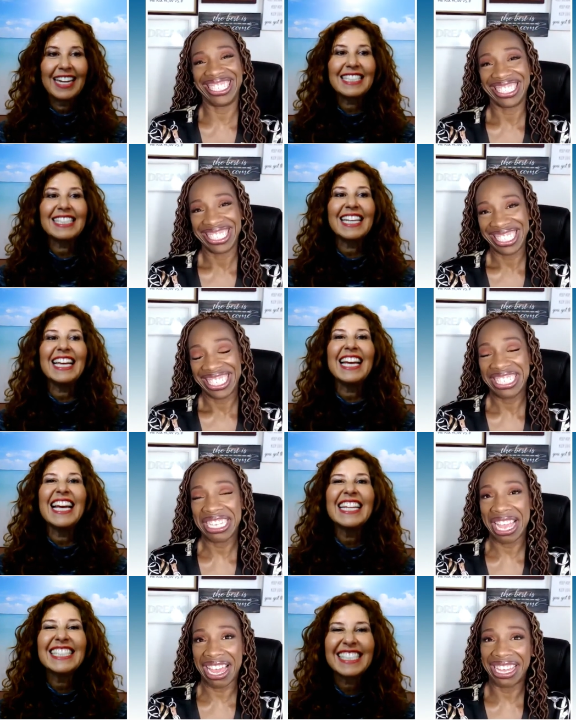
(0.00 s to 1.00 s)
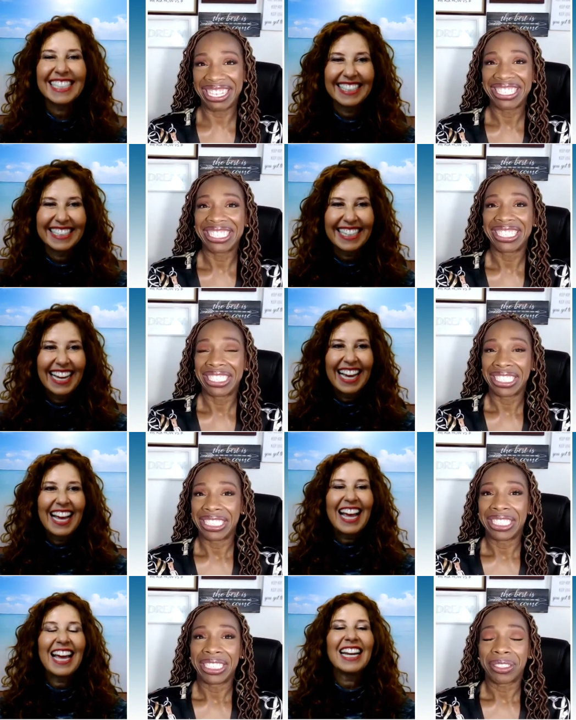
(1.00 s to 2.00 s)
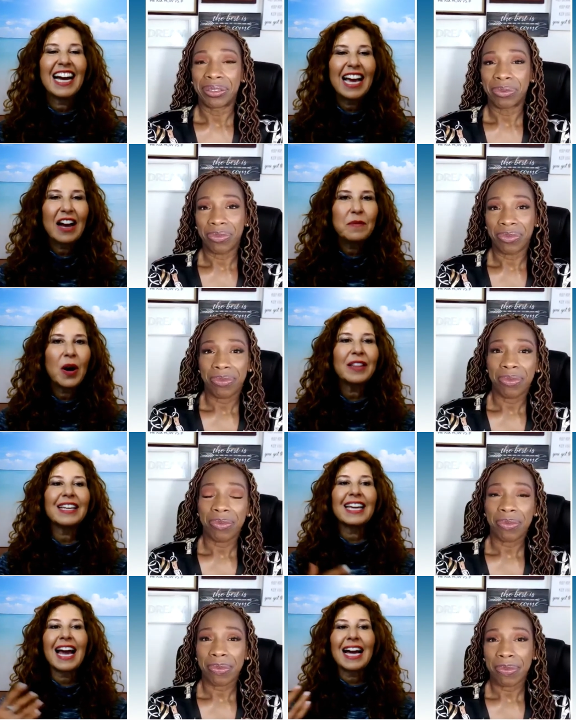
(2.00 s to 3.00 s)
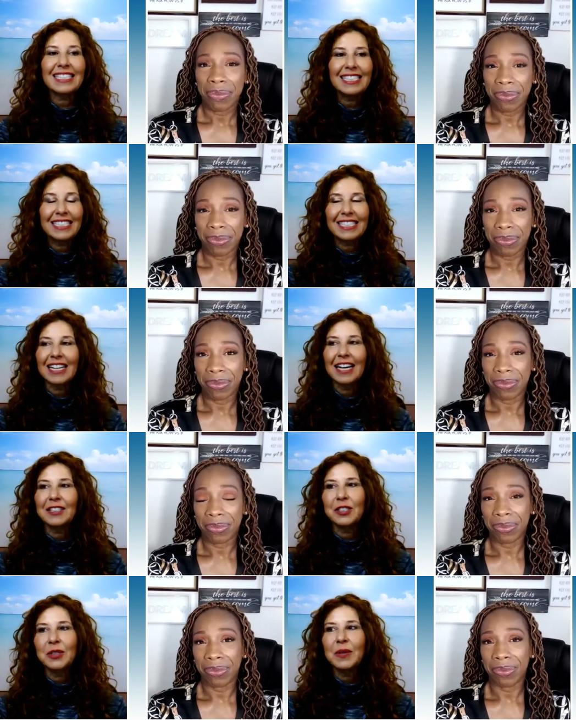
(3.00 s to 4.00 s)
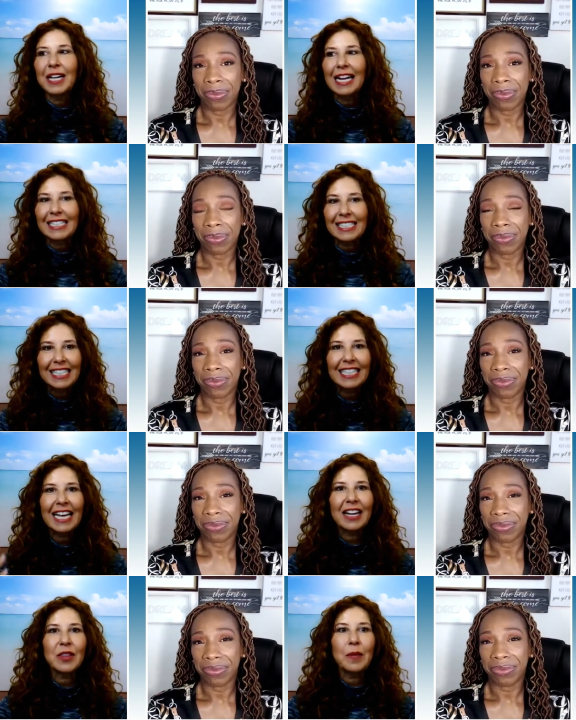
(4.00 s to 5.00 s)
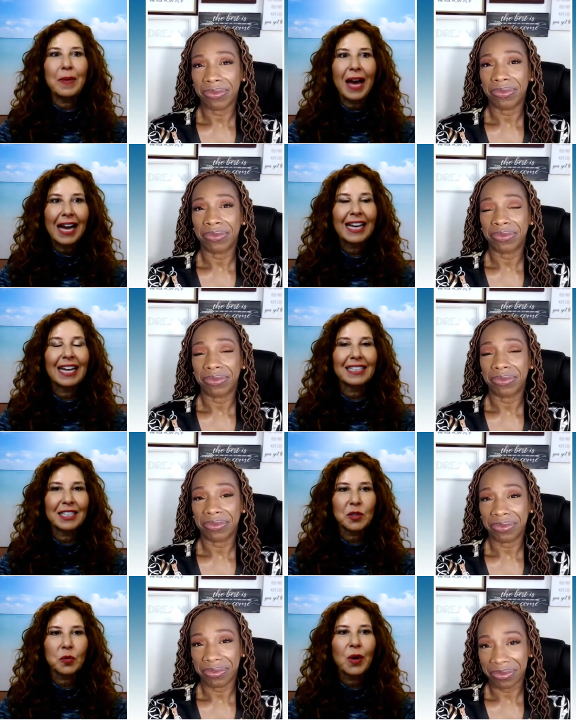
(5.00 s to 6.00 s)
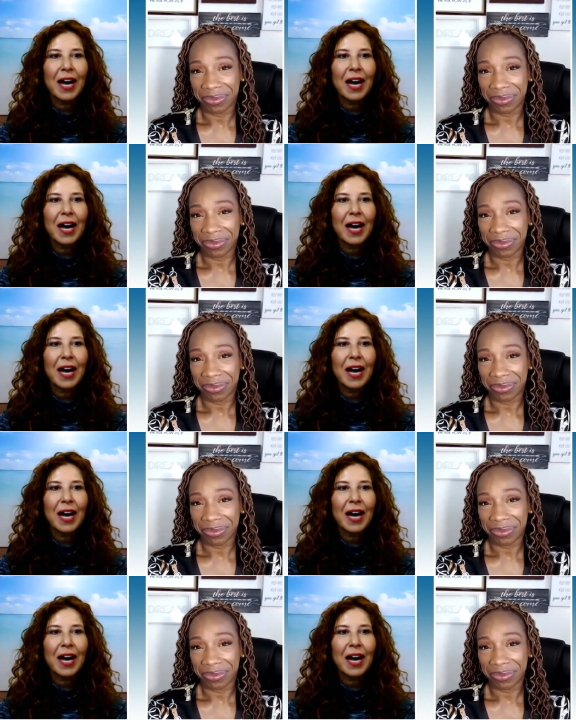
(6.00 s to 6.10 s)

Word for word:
Speaker 1: and it's instant. Yeah. And I am on the casting side too, and I see that on the back end as